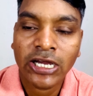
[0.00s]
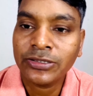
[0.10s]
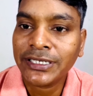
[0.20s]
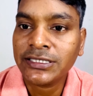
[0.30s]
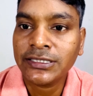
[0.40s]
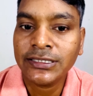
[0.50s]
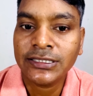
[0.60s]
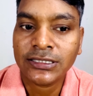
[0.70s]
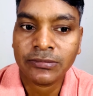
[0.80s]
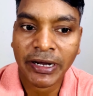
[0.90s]
you can see
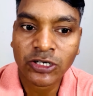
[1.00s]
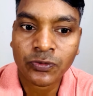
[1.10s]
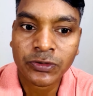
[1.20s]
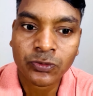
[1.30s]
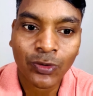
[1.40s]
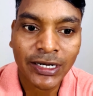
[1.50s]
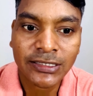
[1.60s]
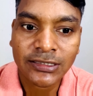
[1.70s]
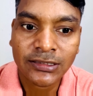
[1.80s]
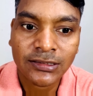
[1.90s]
the microphone
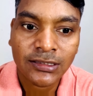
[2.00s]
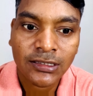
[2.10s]
quality